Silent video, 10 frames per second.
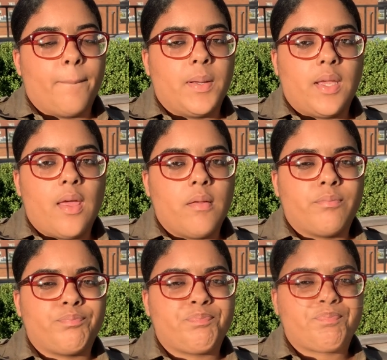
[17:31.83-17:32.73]
But yeah,
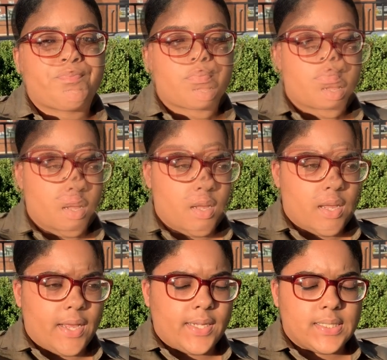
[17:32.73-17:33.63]

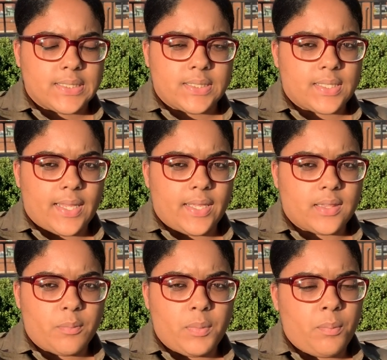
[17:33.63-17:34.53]
I guess
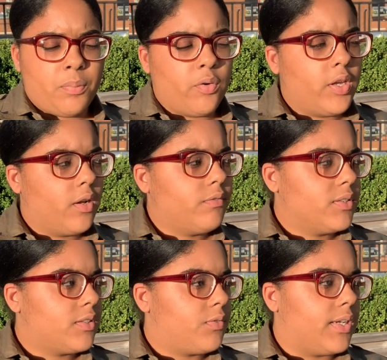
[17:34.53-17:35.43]
like the main point of
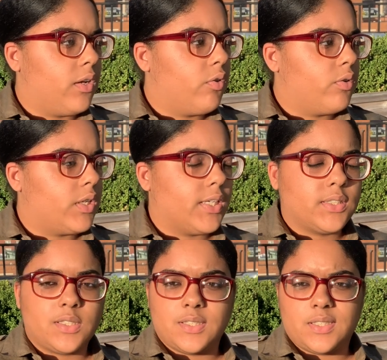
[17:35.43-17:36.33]
this video
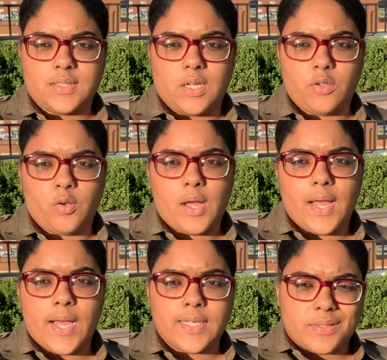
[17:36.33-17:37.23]
is just to tell you
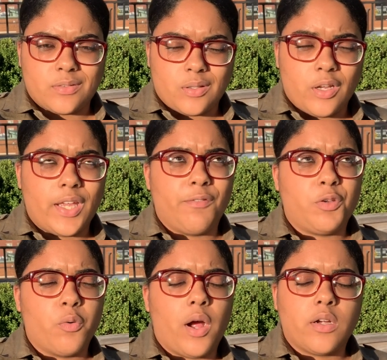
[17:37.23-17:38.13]
guys, if
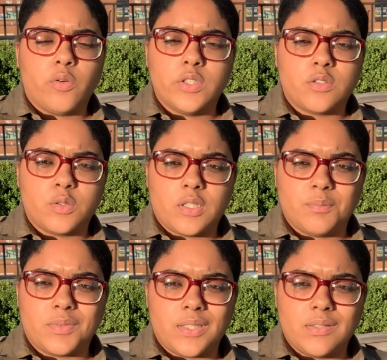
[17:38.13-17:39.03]
you are going through
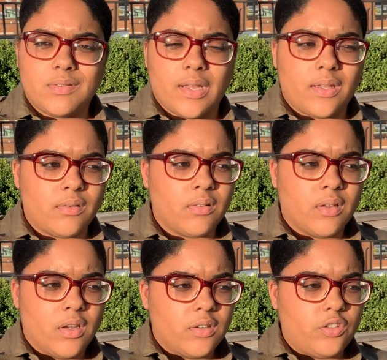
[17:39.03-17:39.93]
something,
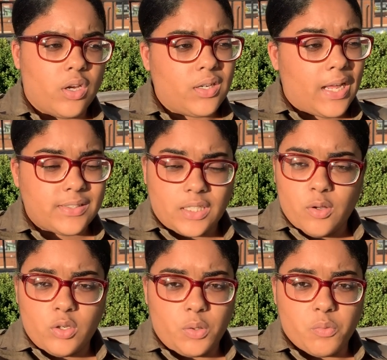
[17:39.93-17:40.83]
then you're not the
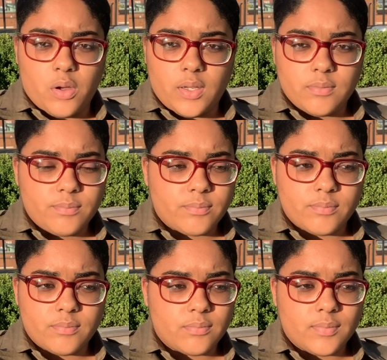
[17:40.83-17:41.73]
only one.
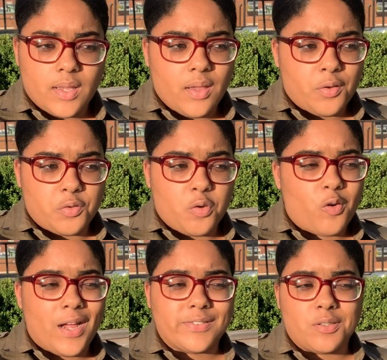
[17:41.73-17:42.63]
You
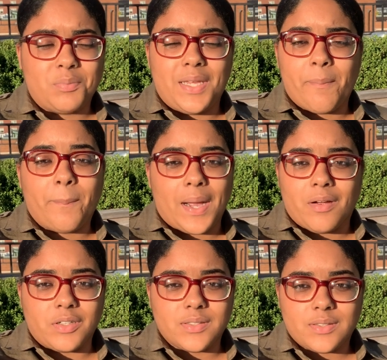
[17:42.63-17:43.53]
don't have to be
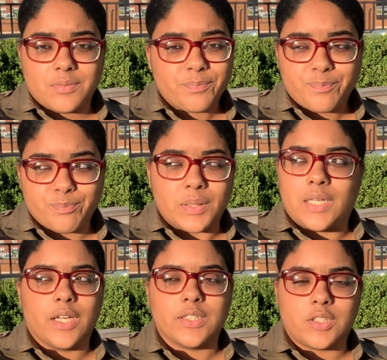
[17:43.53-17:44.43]
embarrassed
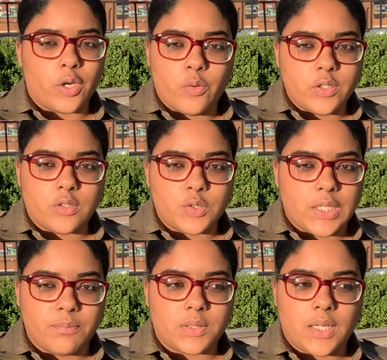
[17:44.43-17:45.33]
because you're going through
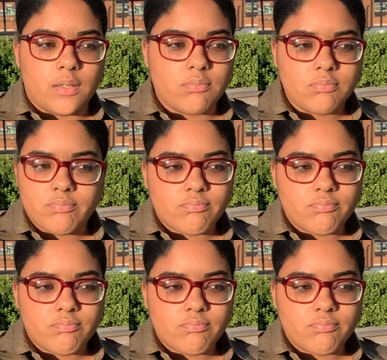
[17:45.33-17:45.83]
something.